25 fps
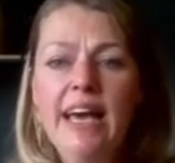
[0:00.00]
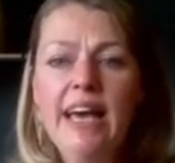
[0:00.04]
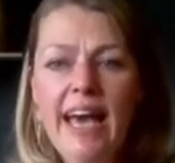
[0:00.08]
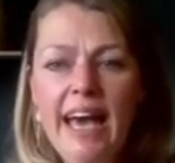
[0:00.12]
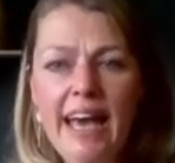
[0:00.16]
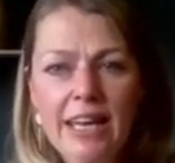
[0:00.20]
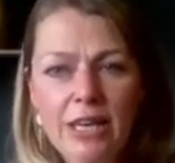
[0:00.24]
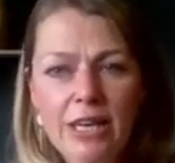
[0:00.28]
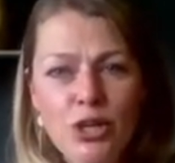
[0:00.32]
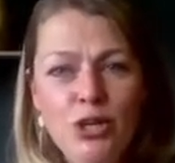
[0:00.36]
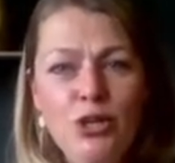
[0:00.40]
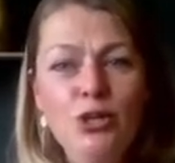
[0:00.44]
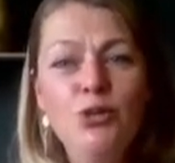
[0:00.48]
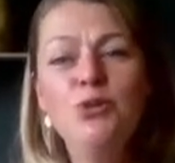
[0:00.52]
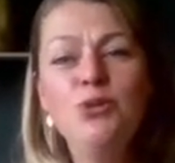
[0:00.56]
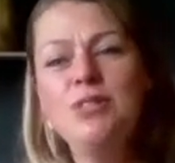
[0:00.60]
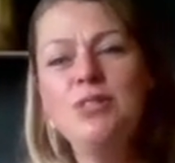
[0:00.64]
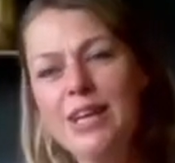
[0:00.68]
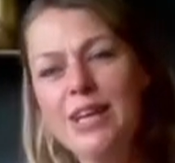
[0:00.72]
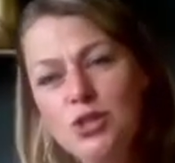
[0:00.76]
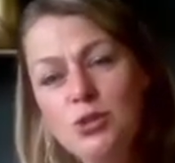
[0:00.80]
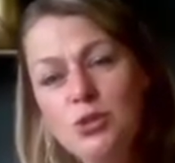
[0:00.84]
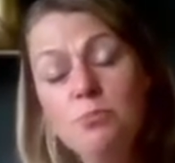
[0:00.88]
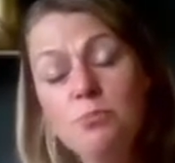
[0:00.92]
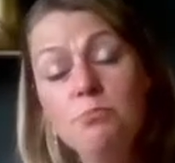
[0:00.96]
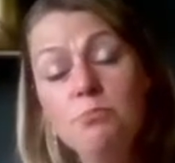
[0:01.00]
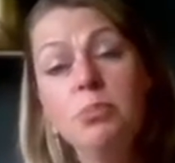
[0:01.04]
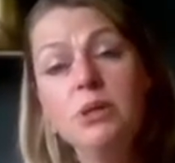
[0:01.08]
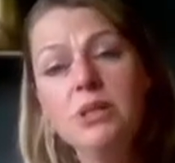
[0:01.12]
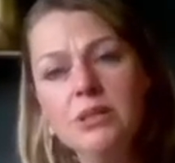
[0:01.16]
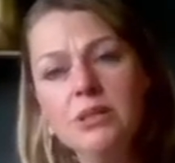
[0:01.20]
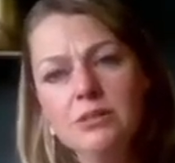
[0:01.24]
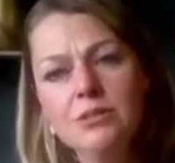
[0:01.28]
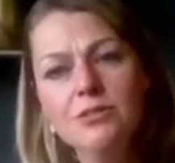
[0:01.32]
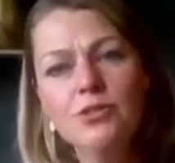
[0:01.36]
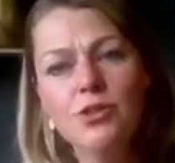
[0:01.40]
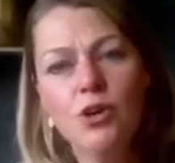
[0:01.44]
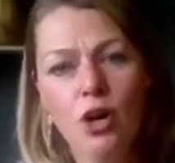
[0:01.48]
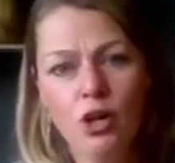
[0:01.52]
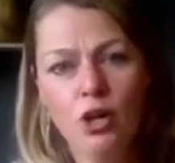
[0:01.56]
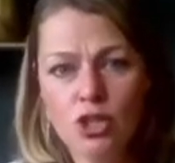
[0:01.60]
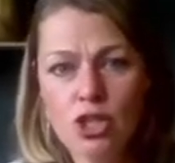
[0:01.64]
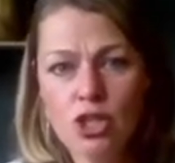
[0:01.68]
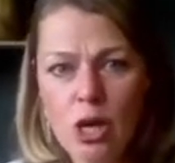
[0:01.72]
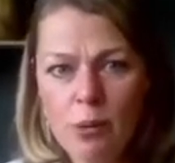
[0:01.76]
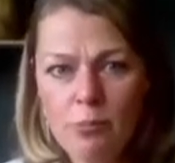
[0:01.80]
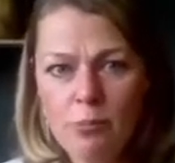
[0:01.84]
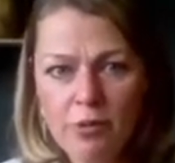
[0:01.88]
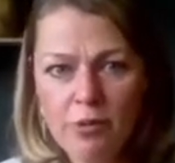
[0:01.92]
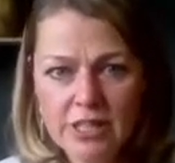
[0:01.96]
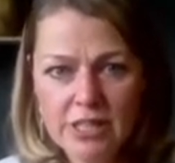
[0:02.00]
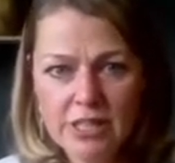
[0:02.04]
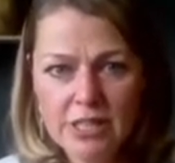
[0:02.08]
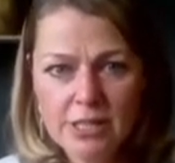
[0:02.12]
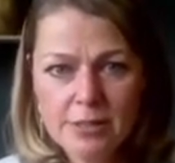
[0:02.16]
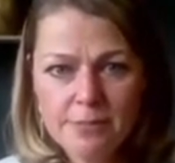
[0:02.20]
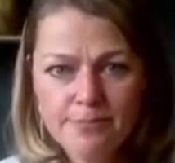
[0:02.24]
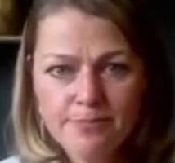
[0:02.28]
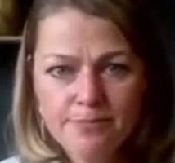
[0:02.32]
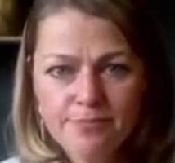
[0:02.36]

and use that to build on top of it.